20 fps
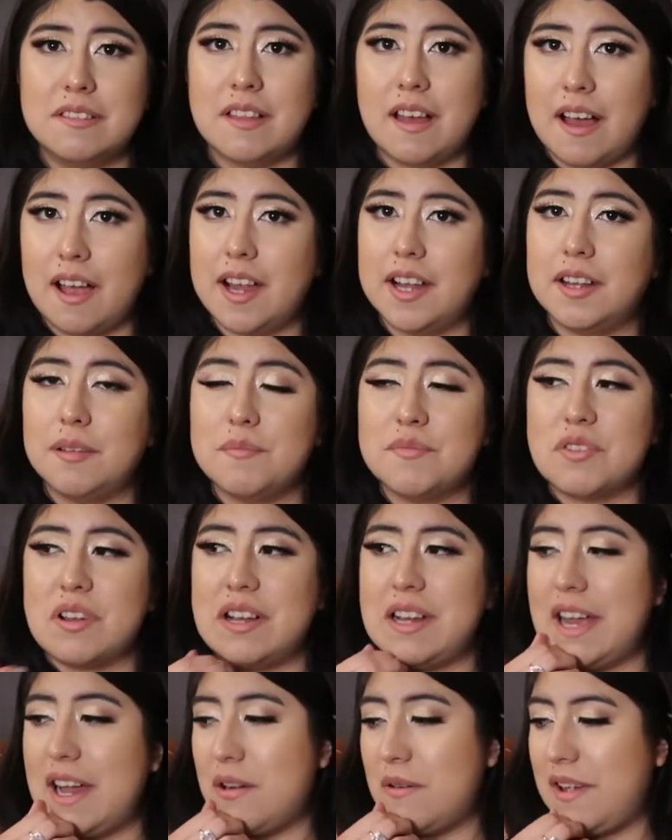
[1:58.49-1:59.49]
the items
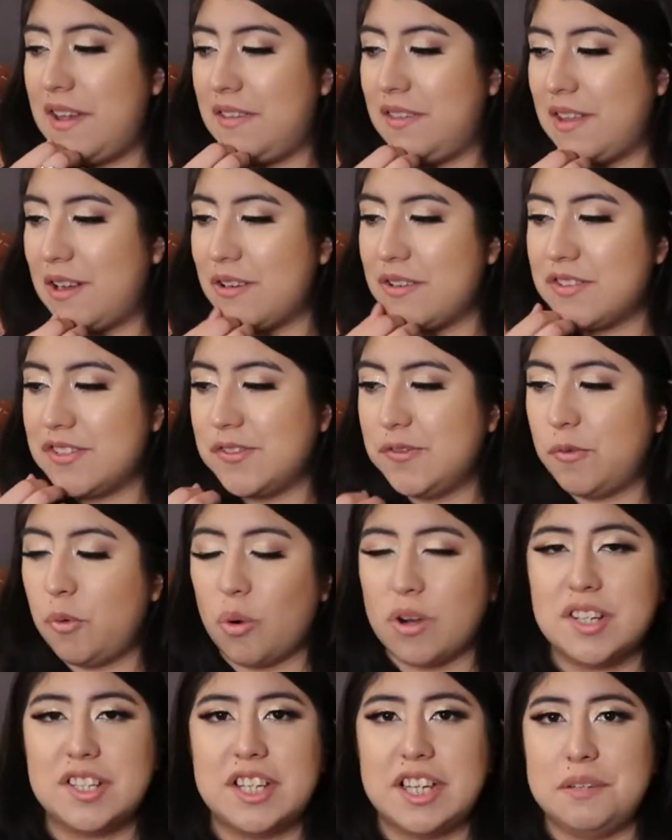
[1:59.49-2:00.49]
right now and there's
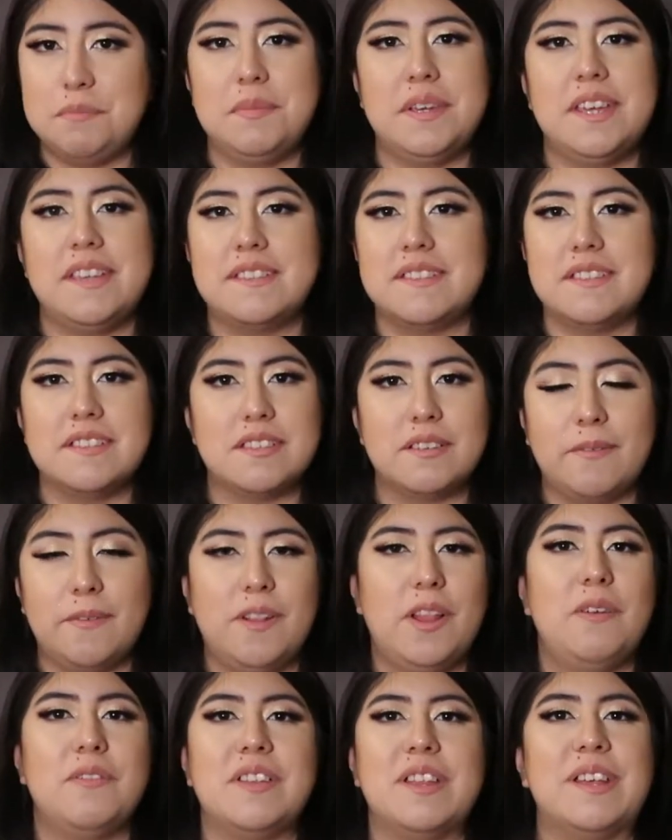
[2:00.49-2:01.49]
14 pieces of
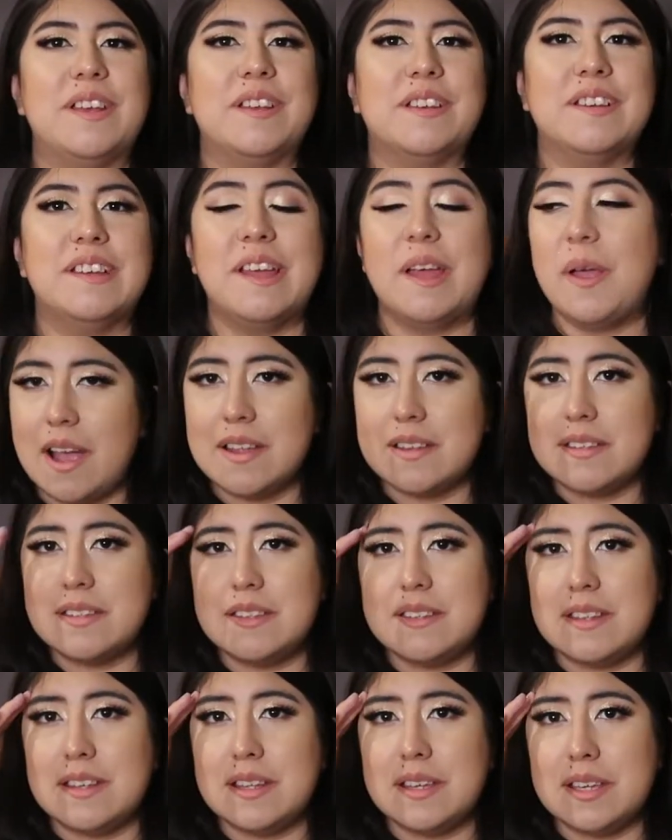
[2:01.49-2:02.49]
clothing. I
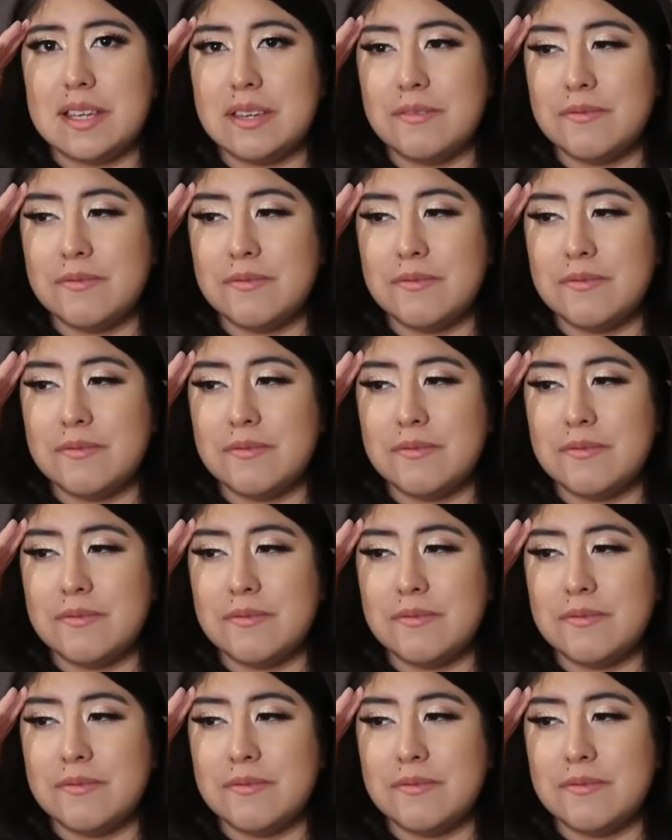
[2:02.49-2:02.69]
didn't